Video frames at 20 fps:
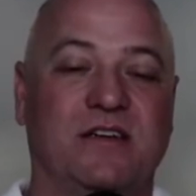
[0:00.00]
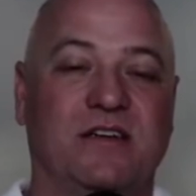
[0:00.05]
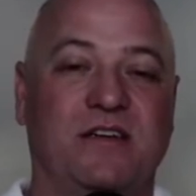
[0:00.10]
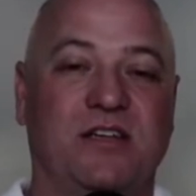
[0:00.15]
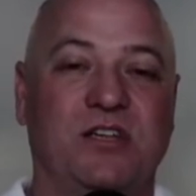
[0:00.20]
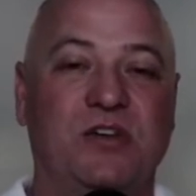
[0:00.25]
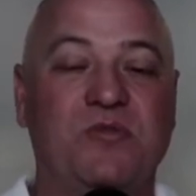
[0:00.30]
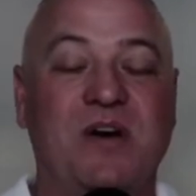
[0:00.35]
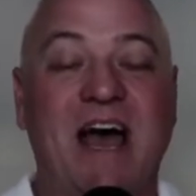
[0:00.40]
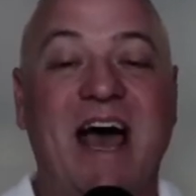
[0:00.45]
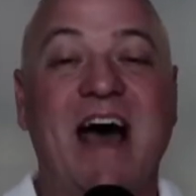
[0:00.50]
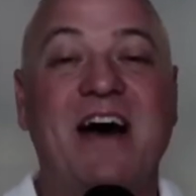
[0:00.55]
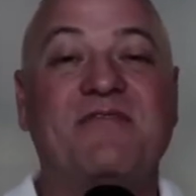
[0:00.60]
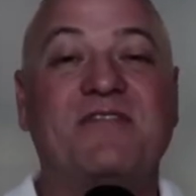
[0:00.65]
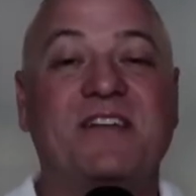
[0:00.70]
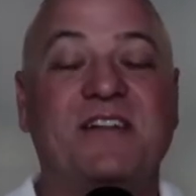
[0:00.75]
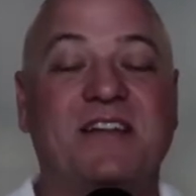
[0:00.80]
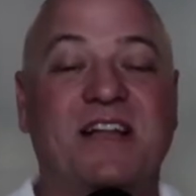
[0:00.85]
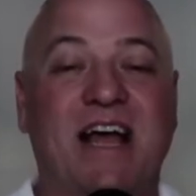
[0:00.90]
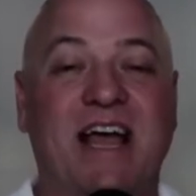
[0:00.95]
You have
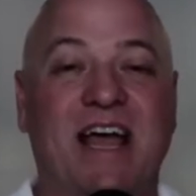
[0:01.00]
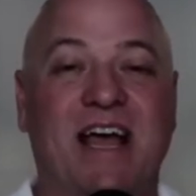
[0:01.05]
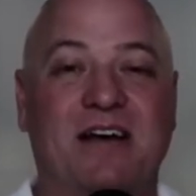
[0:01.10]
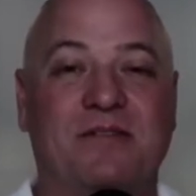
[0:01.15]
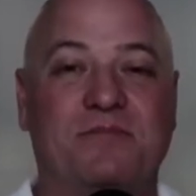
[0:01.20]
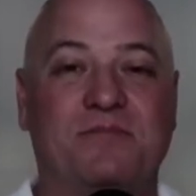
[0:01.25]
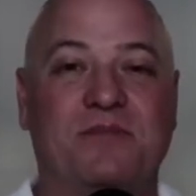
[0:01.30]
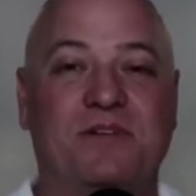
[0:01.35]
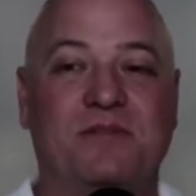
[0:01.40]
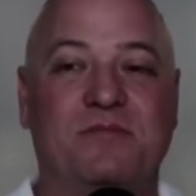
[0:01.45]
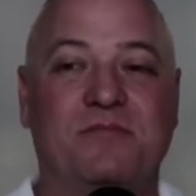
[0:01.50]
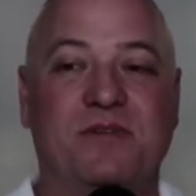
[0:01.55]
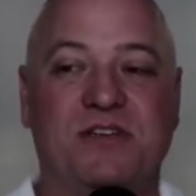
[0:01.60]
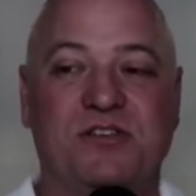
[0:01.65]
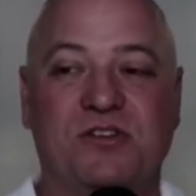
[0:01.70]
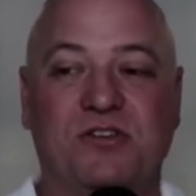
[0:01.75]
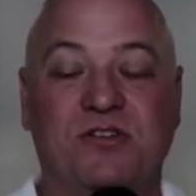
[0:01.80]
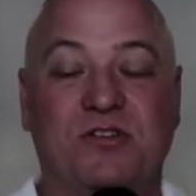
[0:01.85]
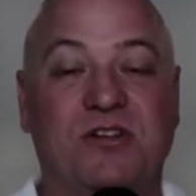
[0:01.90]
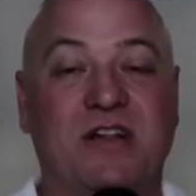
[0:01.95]
a lamp, but
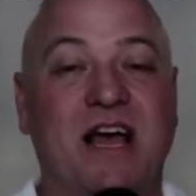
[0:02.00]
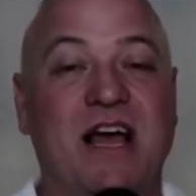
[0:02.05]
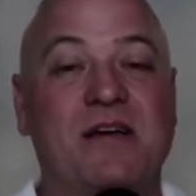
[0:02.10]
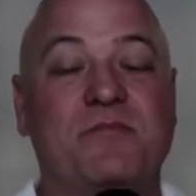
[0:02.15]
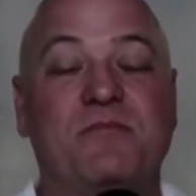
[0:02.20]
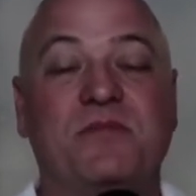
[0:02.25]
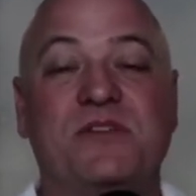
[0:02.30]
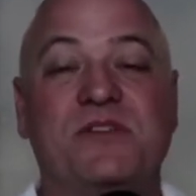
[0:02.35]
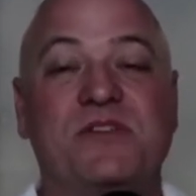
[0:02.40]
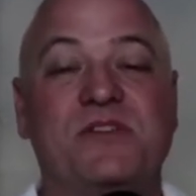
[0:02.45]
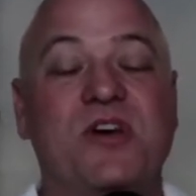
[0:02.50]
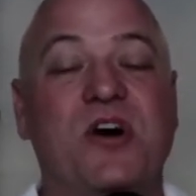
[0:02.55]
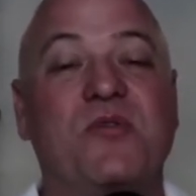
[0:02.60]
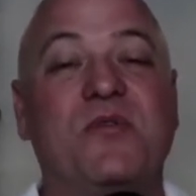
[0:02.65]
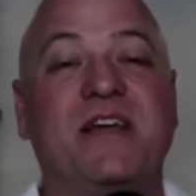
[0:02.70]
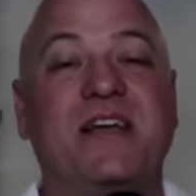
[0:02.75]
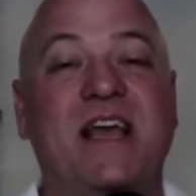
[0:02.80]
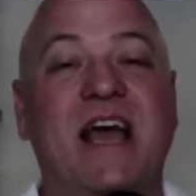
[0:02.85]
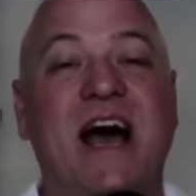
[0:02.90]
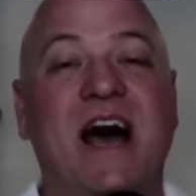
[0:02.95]
your lamp is
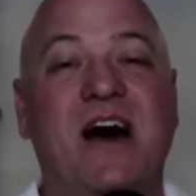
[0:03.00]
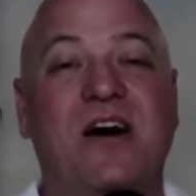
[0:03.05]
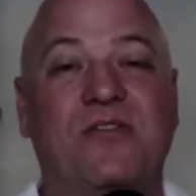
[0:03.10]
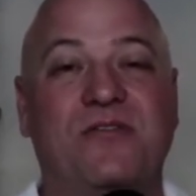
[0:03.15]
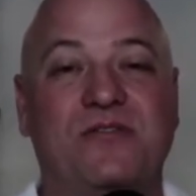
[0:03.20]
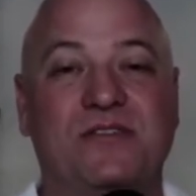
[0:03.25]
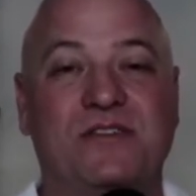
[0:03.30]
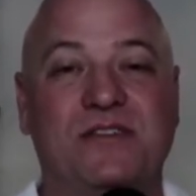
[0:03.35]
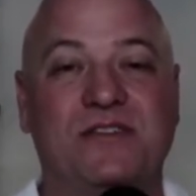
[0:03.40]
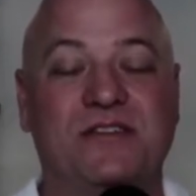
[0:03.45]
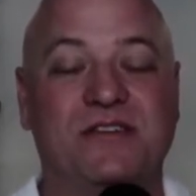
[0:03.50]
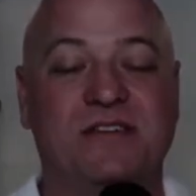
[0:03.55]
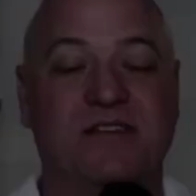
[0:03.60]
going out.